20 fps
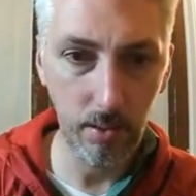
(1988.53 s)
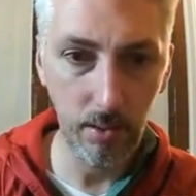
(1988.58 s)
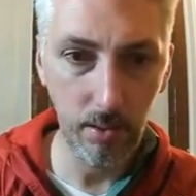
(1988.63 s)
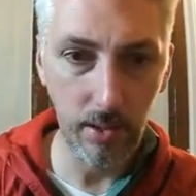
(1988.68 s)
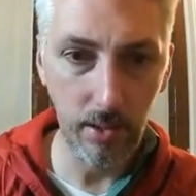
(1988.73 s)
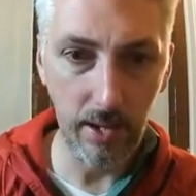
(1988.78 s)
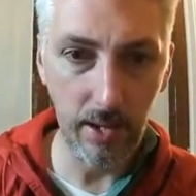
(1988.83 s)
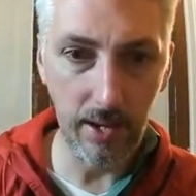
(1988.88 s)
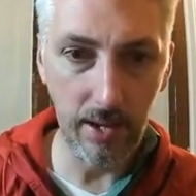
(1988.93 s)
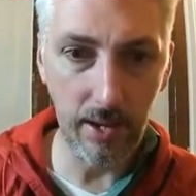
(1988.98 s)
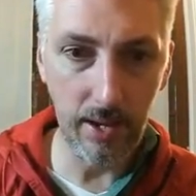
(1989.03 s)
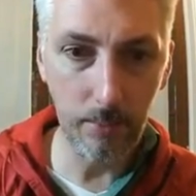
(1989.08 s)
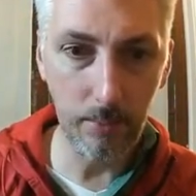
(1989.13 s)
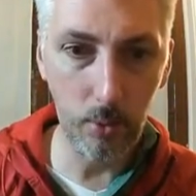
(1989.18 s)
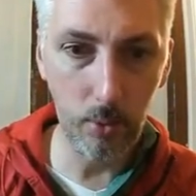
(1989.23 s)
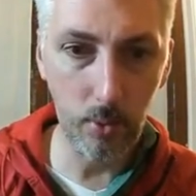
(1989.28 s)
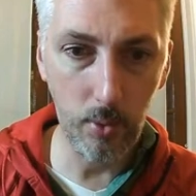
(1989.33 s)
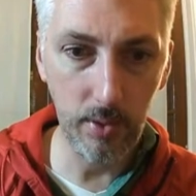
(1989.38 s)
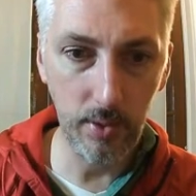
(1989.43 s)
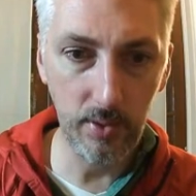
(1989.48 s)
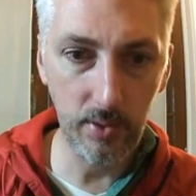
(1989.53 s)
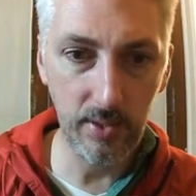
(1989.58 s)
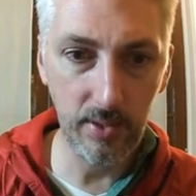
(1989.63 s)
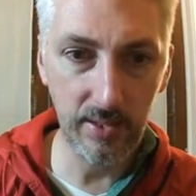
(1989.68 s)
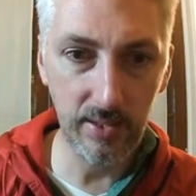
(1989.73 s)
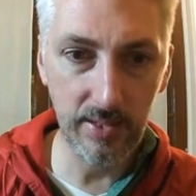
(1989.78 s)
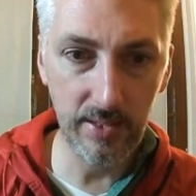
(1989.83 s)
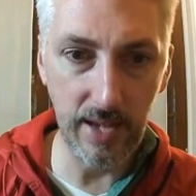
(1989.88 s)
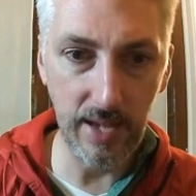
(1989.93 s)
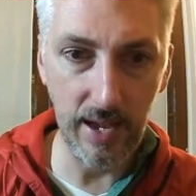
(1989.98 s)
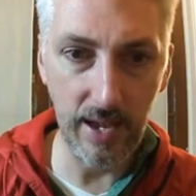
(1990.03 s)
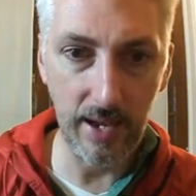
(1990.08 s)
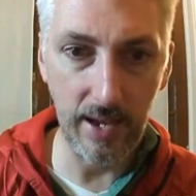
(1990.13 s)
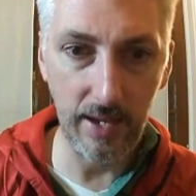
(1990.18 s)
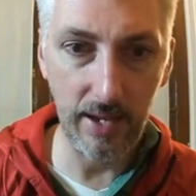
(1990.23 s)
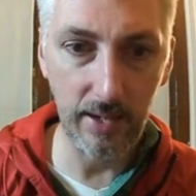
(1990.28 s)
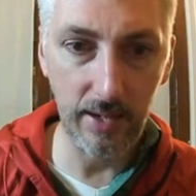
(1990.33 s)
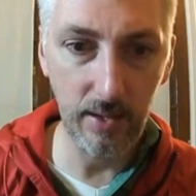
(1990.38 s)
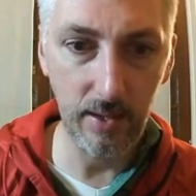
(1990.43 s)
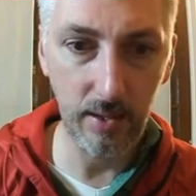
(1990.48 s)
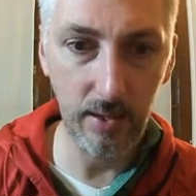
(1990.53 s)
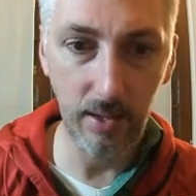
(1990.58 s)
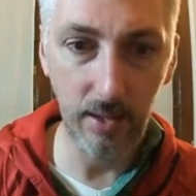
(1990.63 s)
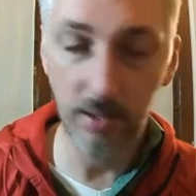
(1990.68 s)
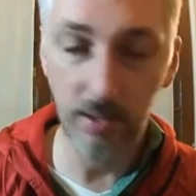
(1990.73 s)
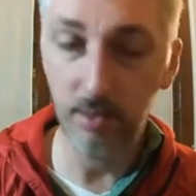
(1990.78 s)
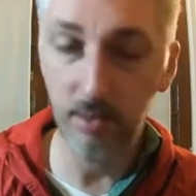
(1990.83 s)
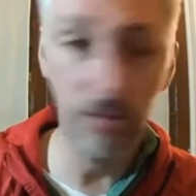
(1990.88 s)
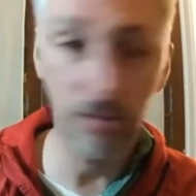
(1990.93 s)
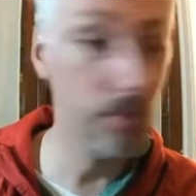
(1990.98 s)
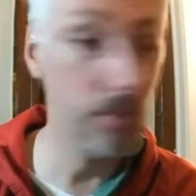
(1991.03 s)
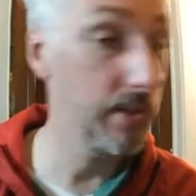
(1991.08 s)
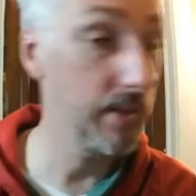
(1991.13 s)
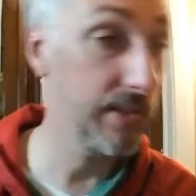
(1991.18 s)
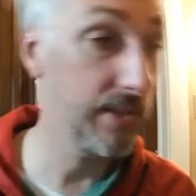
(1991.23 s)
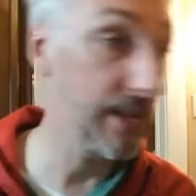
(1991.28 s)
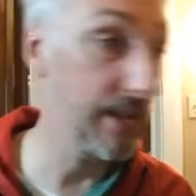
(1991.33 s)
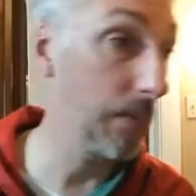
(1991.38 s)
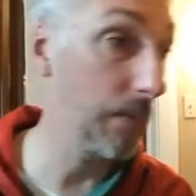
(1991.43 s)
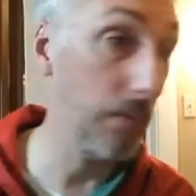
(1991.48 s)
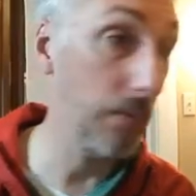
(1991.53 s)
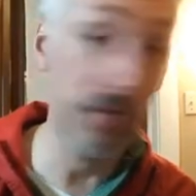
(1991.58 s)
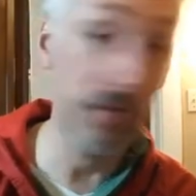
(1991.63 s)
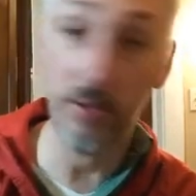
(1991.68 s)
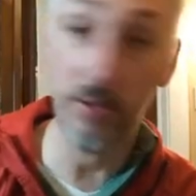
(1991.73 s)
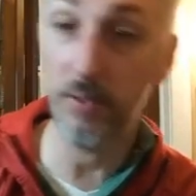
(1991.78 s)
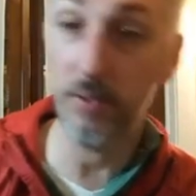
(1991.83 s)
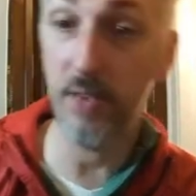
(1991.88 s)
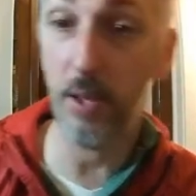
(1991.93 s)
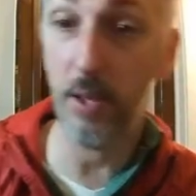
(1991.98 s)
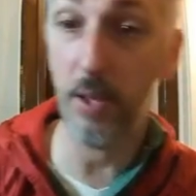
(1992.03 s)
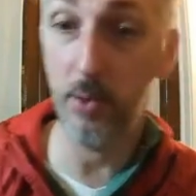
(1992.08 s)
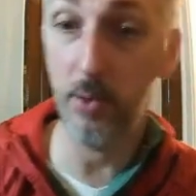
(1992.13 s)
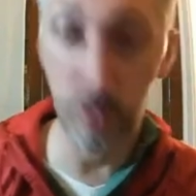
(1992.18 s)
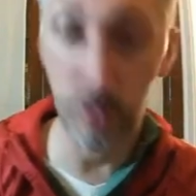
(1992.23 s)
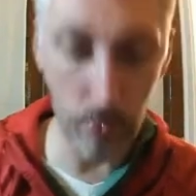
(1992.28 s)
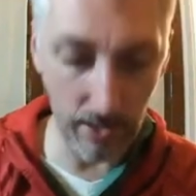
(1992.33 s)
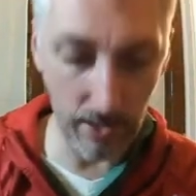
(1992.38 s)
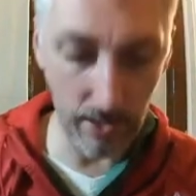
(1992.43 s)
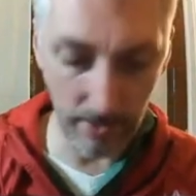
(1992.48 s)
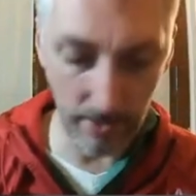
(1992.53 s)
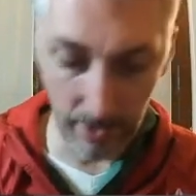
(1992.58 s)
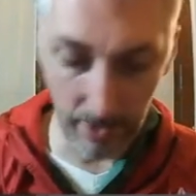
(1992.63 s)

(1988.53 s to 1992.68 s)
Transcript: and I'm going to decide, you can decide whichever values you want.